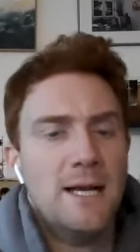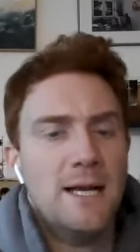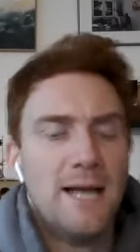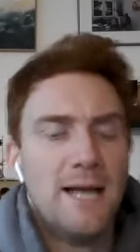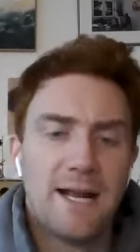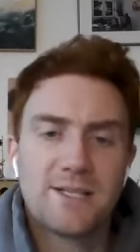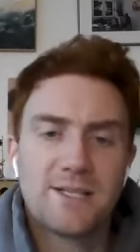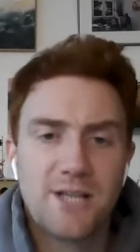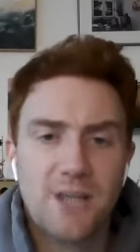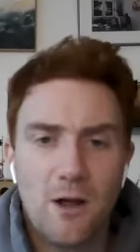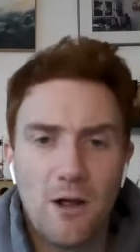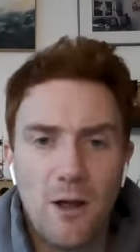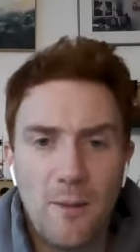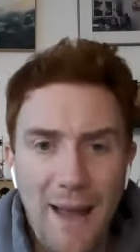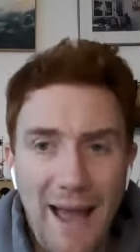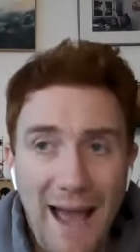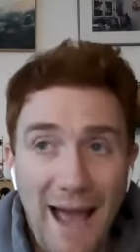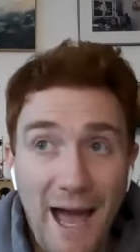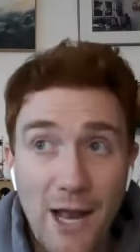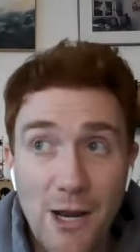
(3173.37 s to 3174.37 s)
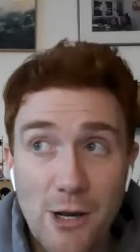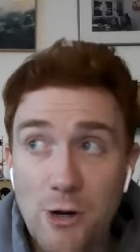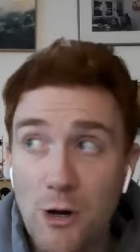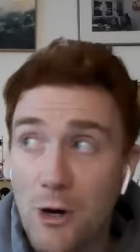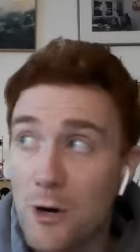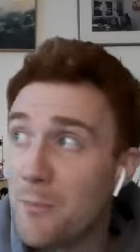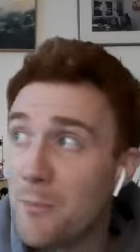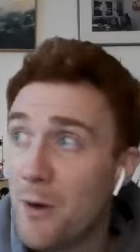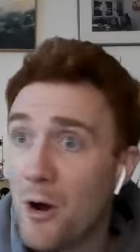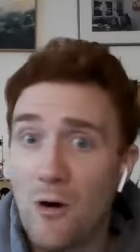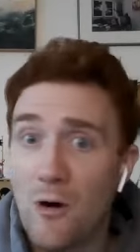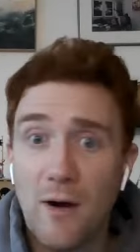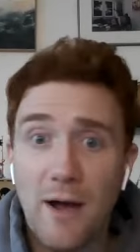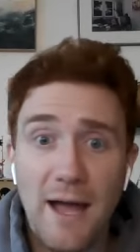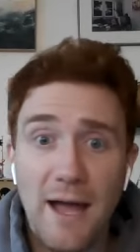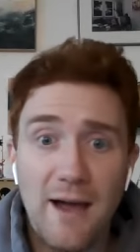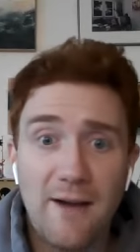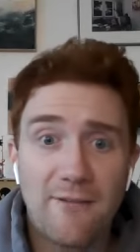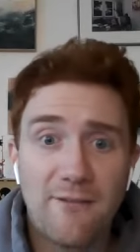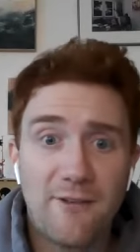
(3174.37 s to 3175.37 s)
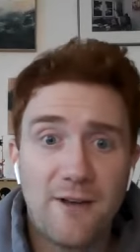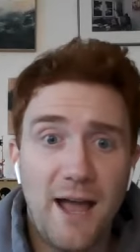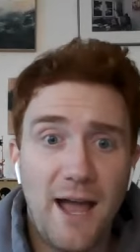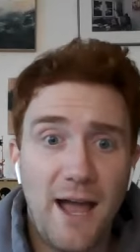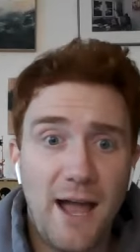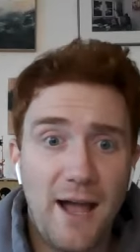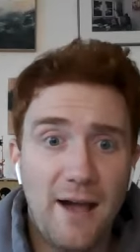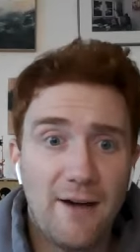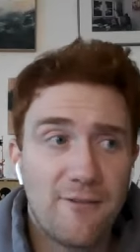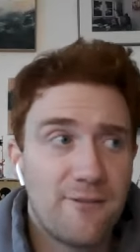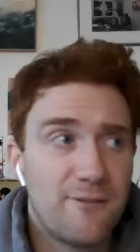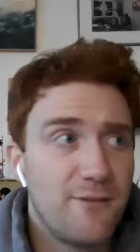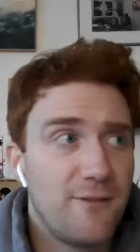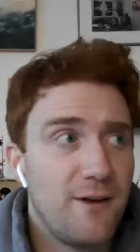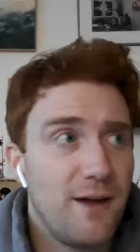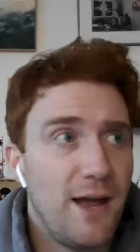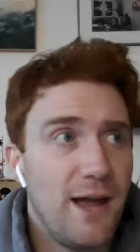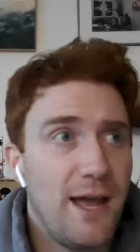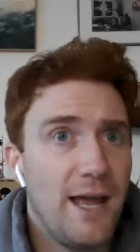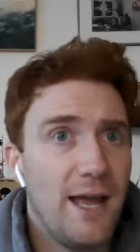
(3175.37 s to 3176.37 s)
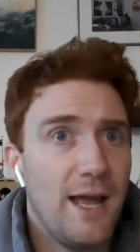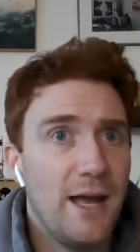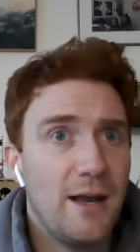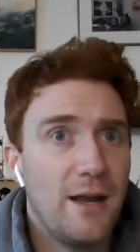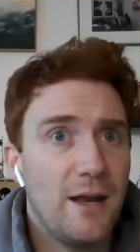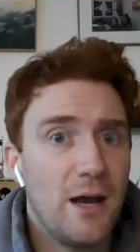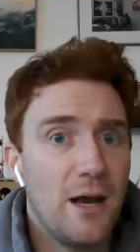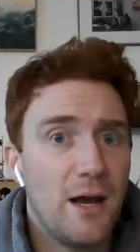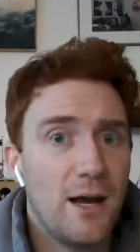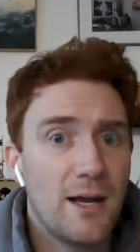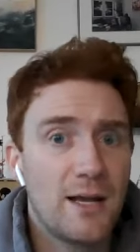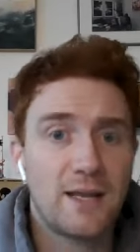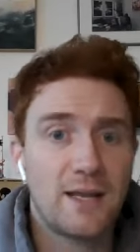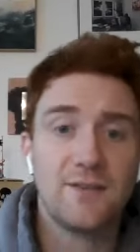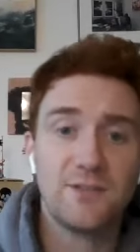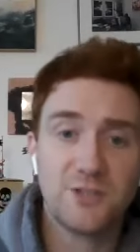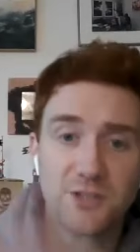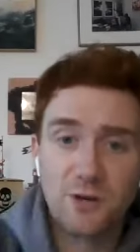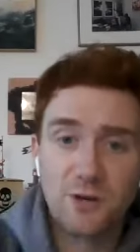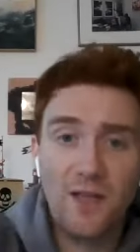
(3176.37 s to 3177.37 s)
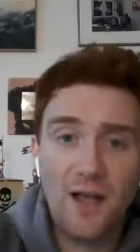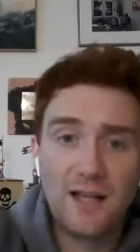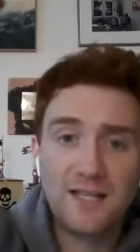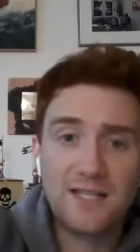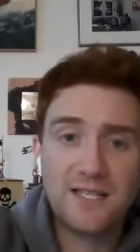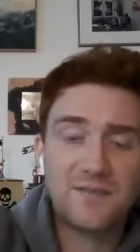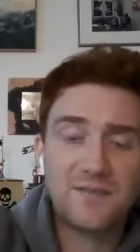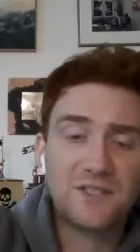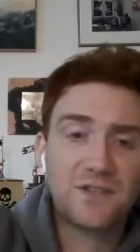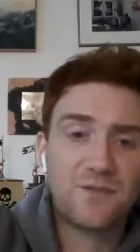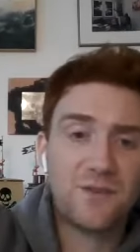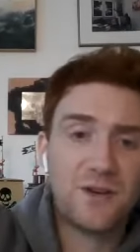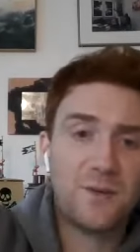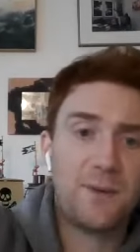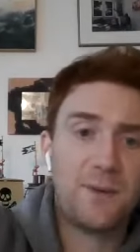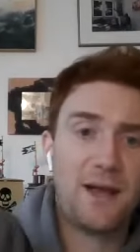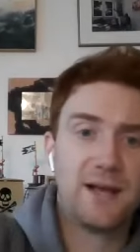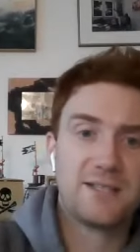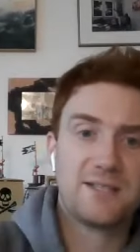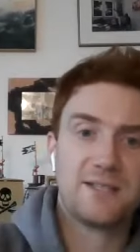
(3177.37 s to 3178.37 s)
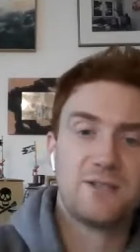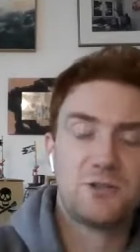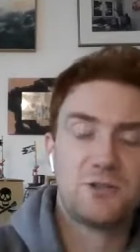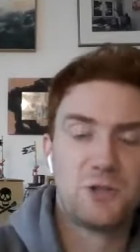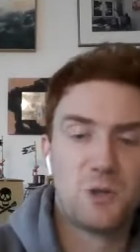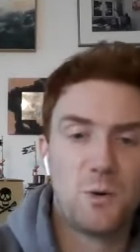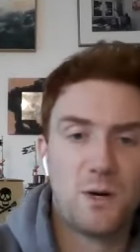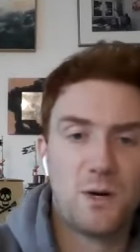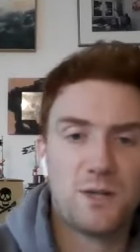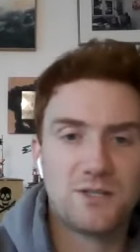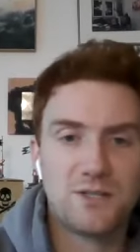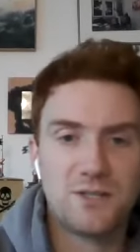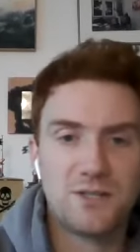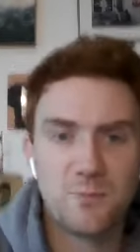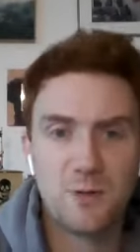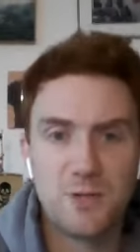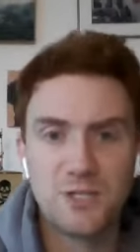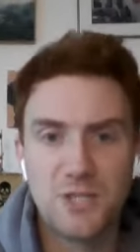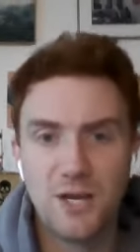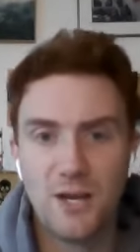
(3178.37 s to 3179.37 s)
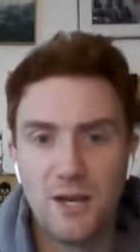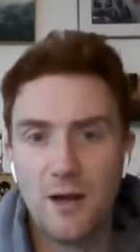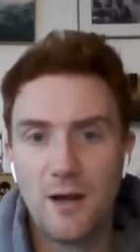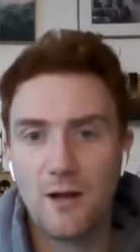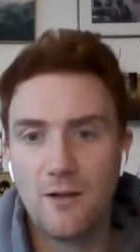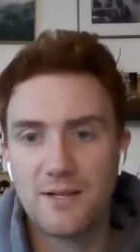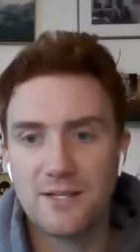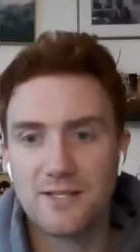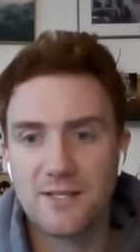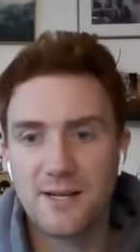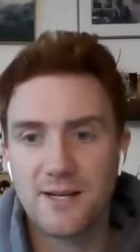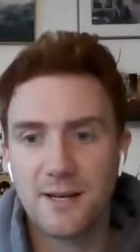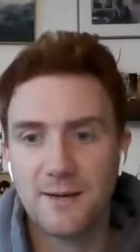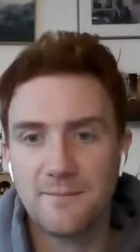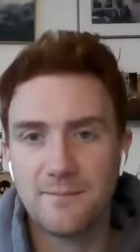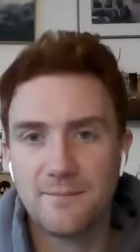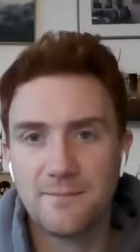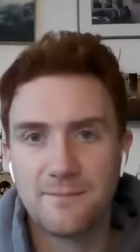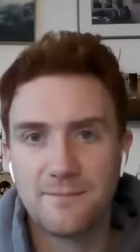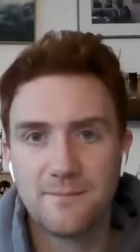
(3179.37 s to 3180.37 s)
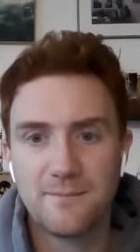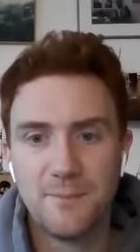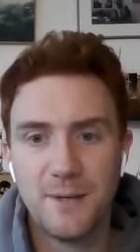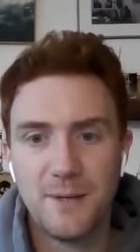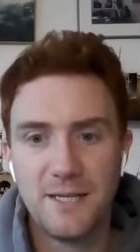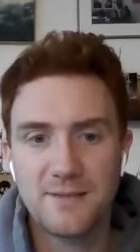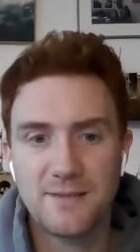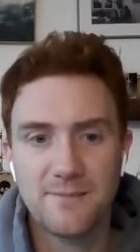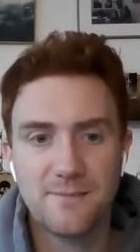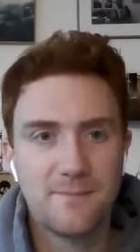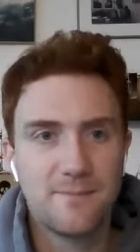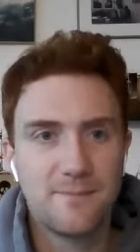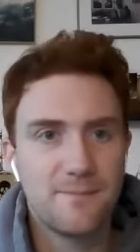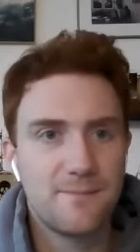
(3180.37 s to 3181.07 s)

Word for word: Hit us all up at Nerdball and uh, give us your thoughts, give us your feedback, send us your questions. Appreciate y'all listening. Peace.